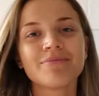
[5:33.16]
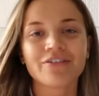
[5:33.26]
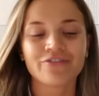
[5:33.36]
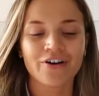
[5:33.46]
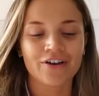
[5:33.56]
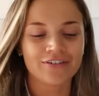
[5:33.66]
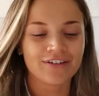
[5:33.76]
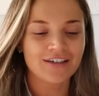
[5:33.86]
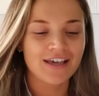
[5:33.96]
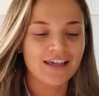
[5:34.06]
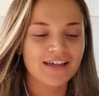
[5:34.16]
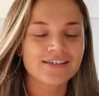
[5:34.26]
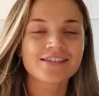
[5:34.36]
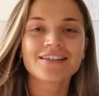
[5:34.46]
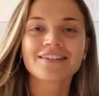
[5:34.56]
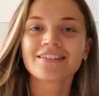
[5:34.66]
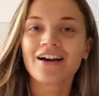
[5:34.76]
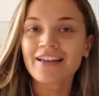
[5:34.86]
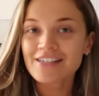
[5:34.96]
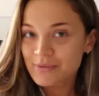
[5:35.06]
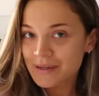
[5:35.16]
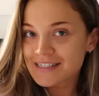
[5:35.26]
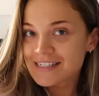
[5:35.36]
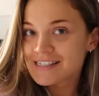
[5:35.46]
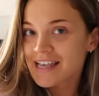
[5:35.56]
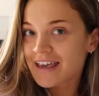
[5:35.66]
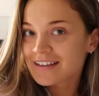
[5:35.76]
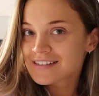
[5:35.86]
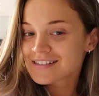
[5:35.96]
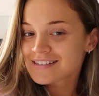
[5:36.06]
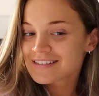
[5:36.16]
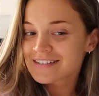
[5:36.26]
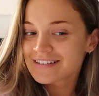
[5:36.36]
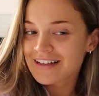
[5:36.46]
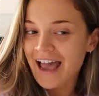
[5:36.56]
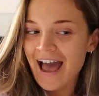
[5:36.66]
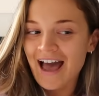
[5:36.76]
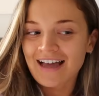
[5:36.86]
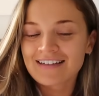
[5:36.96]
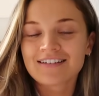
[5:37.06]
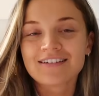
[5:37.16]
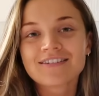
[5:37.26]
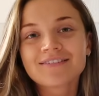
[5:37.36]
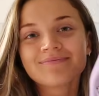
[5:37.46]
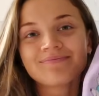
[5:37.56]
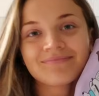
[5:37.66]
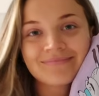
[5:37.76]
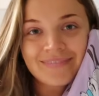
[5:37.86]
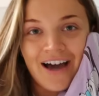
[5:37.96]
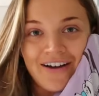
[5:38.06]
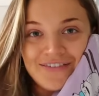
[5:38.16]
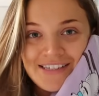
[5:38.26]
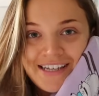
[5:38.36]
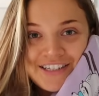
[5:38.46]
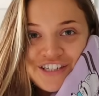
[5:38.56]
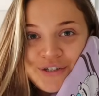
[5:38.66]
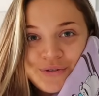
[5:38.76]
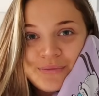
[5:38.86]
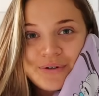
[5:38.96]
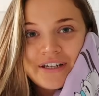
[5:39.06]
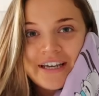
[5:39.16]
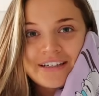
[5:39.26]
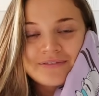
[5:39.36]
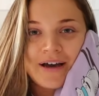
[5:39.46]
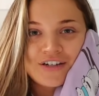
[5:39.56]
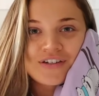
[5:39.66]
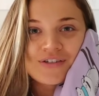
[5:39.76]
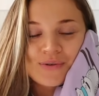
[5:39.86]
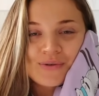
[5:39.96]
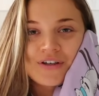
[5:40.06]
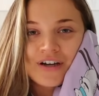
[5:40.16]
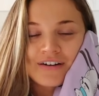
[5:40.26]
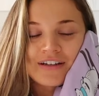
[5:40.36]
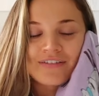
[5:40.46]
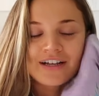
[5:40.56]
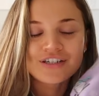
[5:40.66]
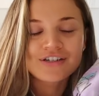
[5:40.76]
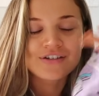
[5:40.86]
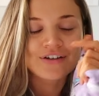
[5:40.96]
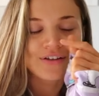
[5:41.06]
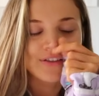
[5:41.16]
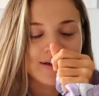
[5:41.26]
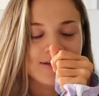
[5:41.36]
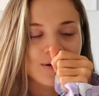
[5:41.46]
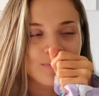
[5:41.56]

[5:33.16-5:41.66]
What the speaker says: My phone. It is 9:26 and I've just had a chilled morning. Battery is also currently flashing, so that is